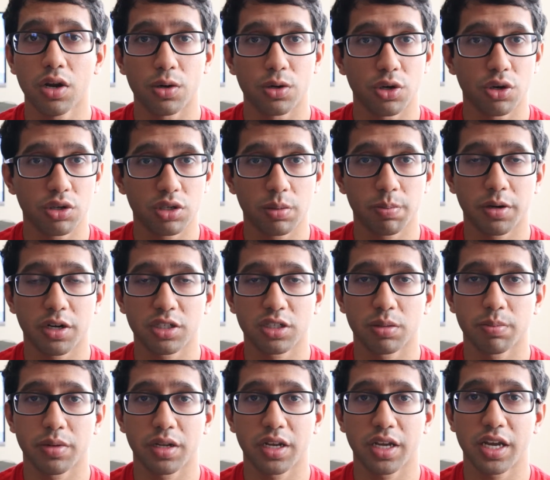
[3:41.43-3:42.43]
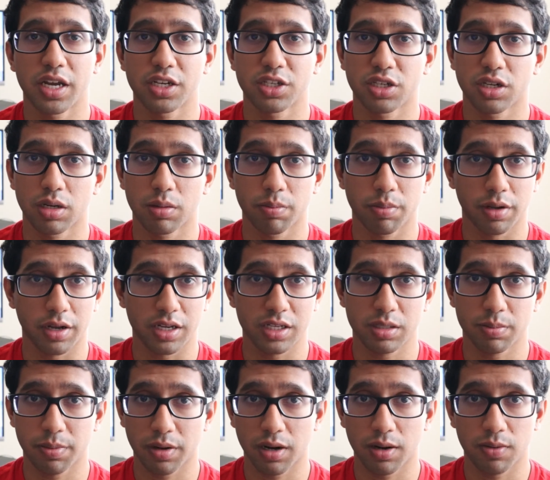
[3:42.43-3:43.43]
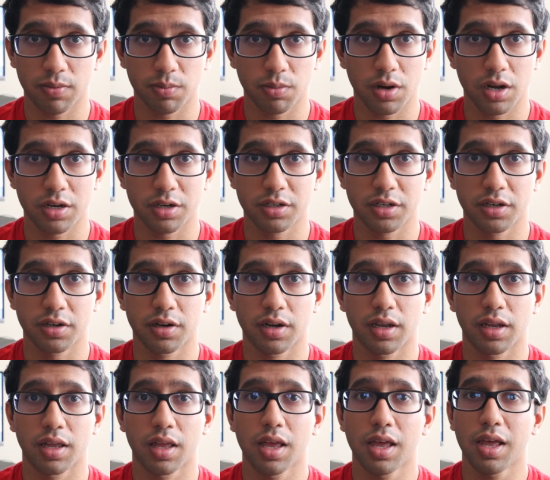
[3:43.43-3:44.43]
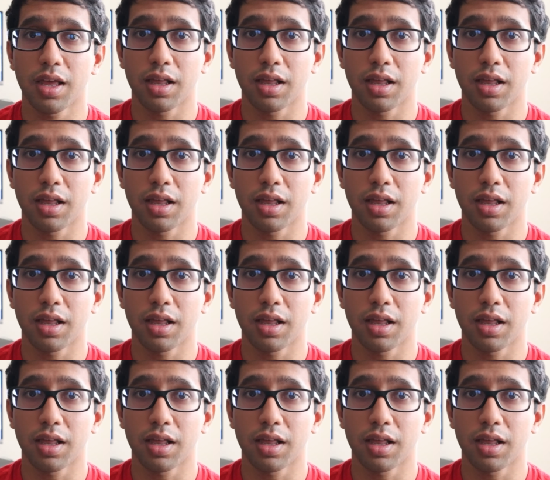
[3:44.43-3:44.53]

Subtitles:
road departure mitigation, blind spot monitoring,